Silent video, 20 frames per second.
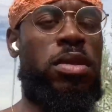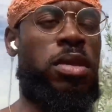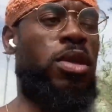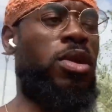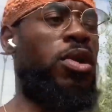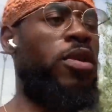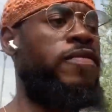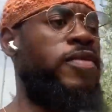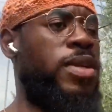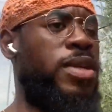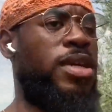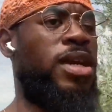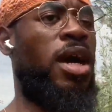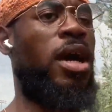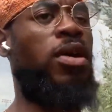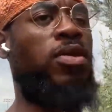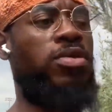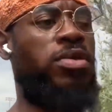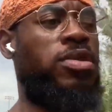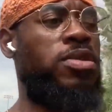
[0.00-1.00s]
Get off the
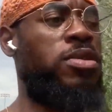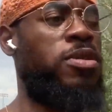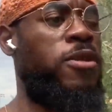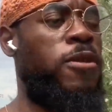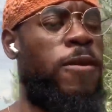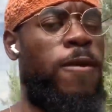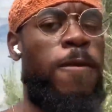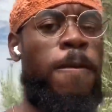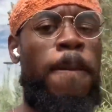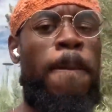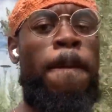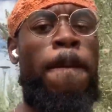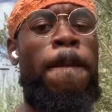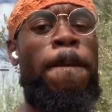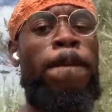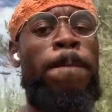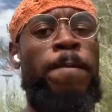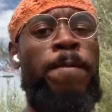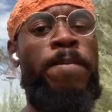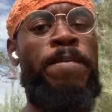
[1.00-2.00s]
couch.
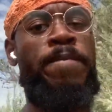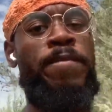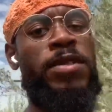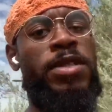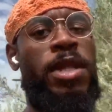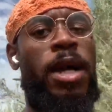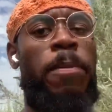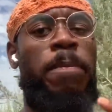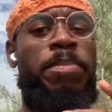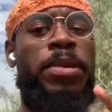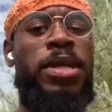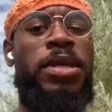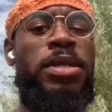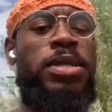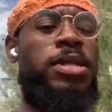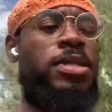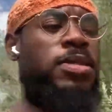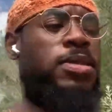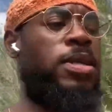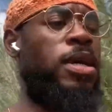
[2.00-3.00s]
Stop beating
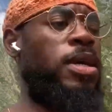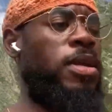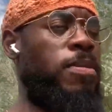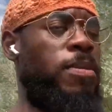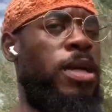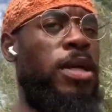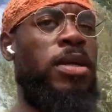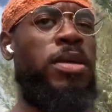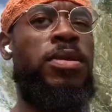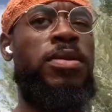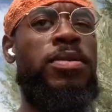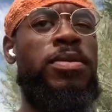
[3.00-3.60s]
your dick, man.